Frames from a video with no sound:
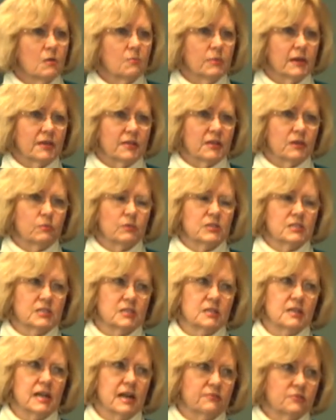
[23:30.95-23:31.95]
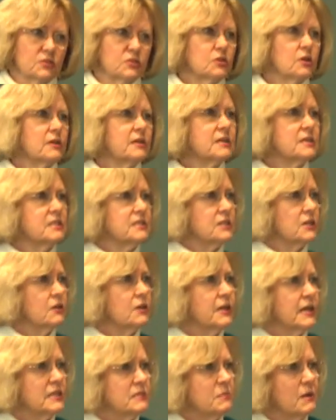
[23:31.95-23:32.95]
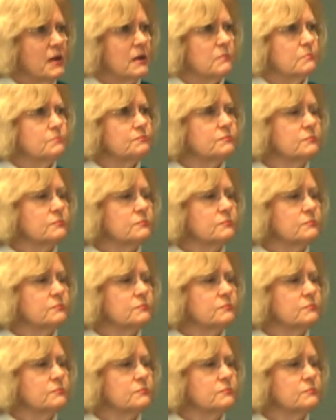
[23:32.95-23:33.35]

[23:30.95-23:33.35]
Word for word: but I think we still have to certainly consider. Yes, ma'am?